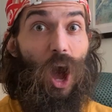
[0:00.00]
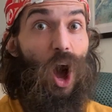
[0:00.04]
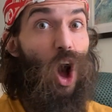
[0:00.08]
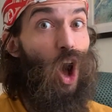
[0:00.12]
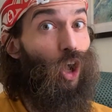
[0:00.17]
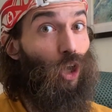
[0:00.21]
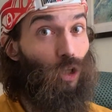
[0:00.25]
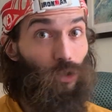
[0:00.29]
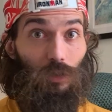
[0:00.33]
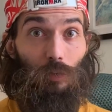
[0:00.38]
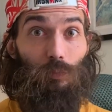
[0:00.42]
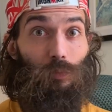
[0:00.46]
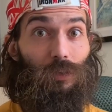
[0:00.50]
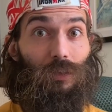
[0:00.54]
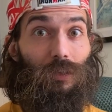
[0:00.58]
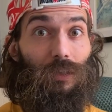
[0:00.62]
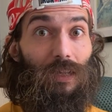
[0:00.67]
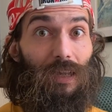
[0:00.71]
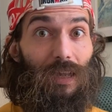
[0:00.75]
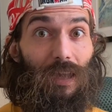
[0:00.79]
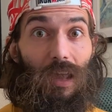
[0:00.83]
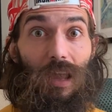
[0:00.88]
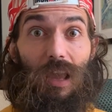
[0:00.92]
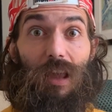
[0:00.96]

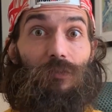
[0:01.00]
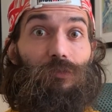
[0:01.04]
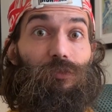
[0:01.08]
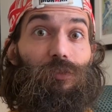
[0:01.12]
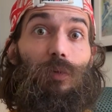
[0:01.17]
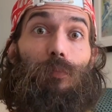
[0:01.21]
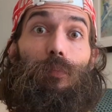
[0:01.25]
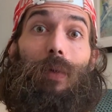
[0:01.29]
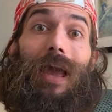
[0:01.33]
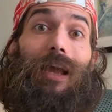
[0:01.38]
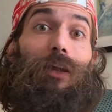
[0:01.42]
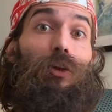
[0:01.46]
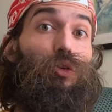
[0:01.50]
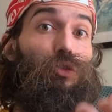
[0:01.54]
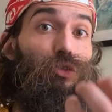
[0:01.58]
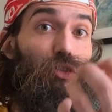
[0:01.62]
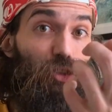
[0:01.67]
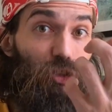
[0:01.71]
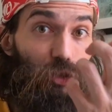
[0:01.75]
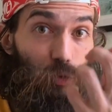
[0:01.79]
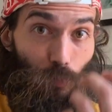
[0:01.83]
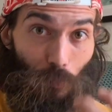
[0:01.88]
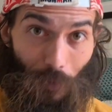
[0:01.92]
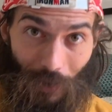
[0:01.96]
Ultimately, if the mango
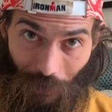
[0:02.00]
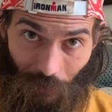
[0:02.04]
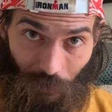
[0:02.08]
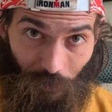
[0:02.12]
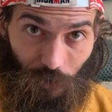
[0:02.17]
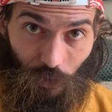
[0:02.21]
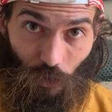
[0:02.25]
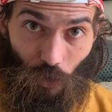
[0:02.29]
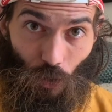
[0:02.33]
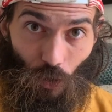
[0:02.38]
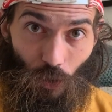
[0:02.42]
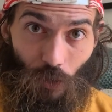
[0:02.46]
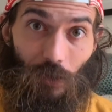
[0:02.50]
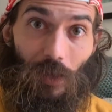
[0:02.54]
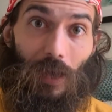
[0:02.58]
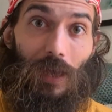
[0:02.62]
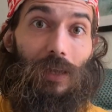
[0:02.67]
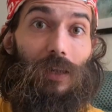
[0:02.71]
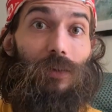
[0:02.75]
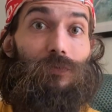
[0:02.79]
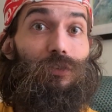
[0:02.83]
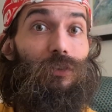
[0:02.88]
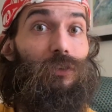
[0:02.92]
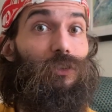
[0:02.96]
smells good
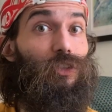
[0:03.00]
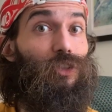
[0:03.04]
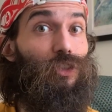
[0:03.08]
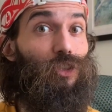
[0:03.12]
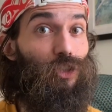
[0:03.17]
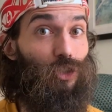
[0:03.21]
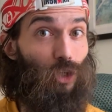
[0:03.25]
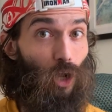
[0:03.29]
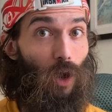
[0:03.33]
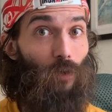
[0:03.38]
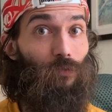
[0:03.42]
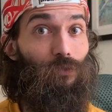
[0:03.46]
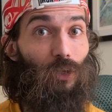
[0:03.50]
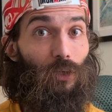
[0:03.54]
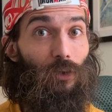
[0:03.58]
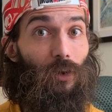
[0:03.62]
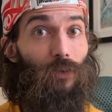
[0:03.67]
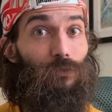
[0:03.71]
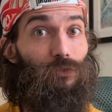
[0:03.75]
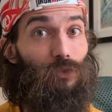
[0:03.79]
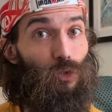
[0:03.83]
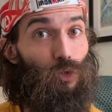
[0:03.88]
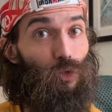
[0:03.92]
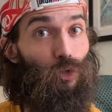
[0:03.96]
and if it's soft
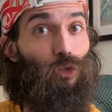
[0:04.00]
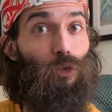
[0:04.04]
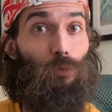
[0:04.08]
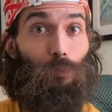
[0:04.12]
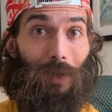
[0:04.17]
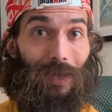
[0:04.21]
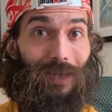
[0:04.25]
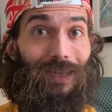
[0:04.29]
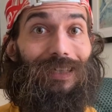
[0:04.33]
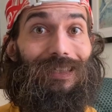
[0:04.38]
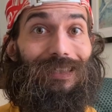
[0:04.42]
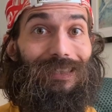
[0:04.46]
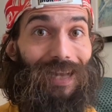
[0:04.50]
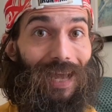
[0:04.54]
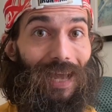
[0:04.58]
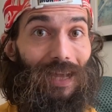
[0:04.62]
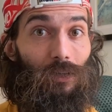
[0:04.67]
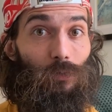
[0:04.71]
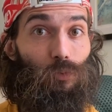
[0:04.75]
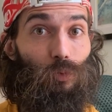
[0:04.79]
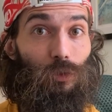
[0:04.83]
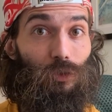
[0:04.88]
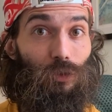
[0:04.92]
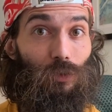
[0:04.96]
enough so you can make a
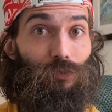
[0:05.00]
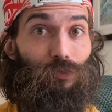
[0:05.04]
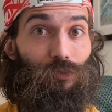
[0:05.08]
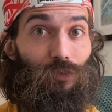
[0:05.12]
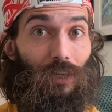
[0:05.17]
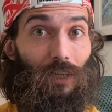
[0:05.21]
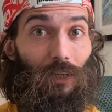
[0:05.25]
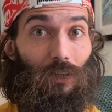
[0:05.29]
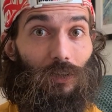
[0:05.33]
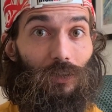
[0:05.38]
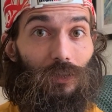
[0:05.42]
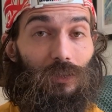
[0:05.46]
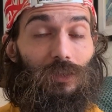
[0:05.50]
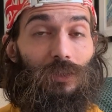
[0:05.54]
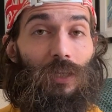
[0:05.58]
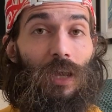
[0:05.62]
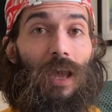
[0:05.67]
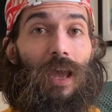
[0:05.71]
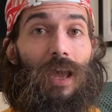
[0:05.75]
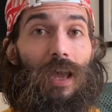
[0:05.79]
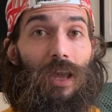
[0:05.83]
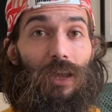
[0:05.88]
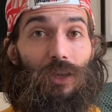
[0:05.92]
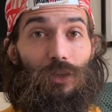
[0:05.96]
dent with your fingers,
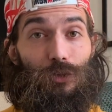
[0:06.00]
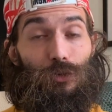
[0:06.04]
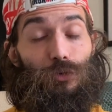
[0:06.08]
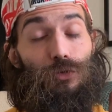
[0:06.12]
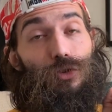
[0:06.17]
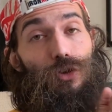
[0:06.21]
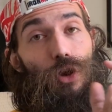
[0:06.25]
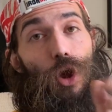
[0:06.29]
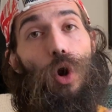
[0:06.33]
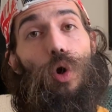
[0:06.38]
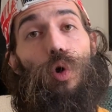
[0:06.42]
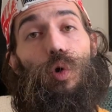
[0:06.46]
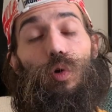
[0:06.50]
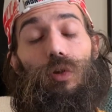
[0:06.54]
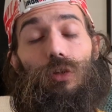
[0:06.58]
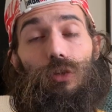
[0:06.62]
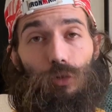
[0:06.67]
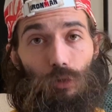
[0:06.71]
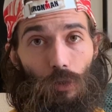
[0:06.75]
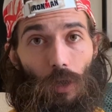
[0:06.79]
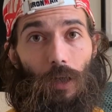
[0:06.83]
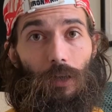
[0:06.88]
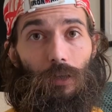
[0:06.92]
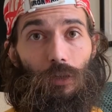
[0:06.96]

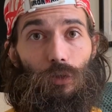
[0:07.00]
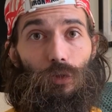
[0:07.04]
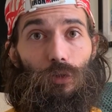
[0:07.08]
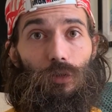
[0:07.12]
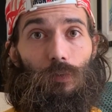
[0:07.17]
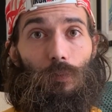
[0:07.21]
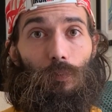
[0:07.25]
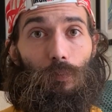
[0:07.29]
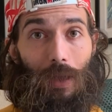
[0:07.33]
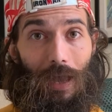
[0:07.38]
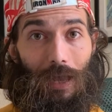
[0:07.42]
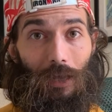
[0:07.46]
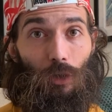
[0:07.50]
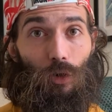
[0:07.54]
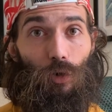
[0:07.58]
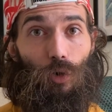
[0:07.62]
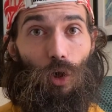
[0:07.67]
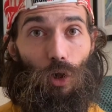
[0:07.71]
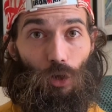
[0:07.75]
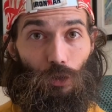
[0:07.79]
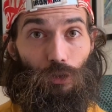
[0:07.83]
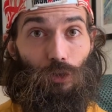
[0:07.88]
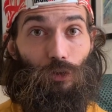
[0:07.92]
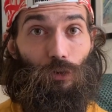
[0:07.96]
you got a good
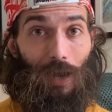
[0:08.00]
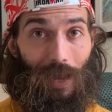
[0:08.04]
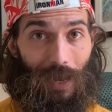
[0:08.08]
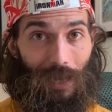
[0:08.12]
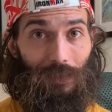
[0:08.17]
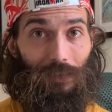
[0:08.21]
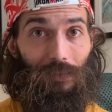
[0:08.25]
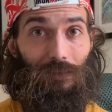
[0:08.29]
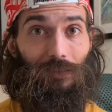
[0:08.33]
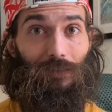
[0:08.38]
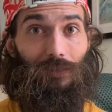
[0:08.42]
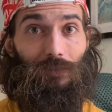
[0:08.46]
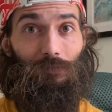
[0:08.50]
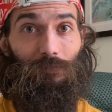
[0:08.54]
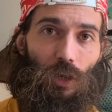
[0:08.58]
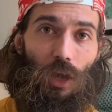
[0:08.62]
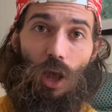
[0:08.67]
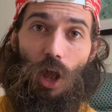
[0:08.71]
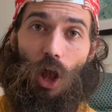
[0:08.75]
mango on your hands.